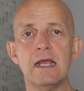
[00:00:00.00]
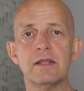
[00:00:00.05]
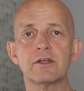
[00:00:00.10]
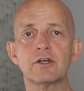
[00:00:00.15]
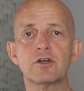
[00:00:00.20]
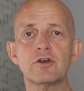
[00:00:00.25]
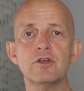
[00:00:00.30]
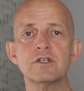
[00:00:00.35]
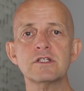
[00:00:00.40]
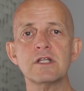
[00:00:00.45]
The
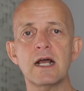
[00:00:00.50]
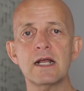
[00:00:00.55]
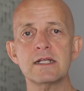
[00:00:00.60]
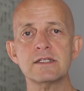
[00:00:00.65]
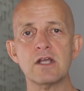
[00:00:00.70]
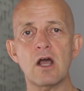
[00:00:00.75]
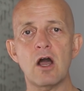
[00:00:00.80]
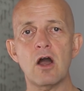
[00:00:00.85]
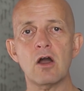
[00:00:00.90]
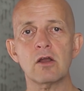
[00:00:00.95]
cruise
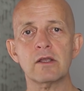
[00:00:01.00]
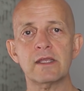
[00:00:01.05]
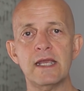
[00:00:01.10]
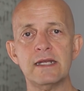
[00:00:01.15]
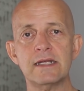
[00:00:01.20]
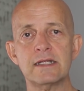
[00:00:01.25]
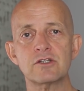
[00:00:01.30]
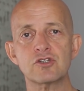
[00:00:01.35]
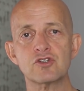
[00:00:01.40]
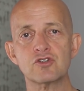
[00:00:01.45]
lines are
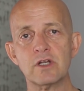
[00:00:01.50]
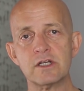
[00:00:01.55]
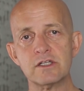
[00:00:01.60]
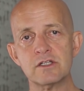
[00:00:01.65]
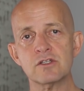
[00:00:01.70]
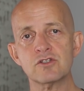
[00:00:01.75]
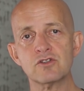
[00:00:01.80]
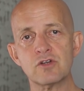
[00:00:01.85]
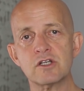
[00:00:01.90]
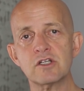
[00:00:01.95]
getting strict
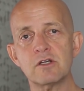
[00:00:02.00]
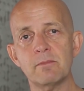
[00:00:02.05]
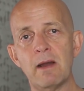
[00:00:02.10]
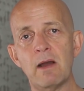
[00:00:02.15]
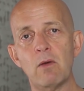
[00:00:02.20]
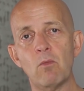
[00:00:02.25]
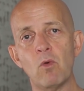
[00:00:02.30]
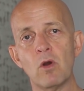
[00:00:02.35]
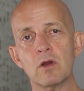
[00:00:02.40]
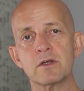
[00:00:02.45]
and strict
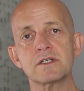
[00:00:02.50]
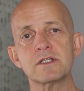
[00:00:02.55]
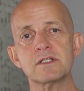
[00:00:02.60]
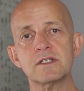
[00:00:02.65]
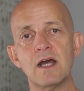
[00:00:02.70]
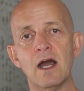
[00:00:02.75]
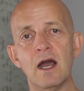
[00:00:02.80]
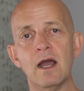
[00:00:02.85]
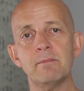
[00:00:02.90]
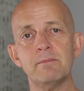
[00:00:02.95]
about what
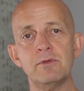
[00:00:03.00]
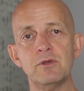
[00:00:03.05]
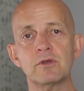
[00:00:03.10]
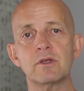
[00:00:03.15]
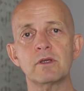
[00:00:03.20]
type you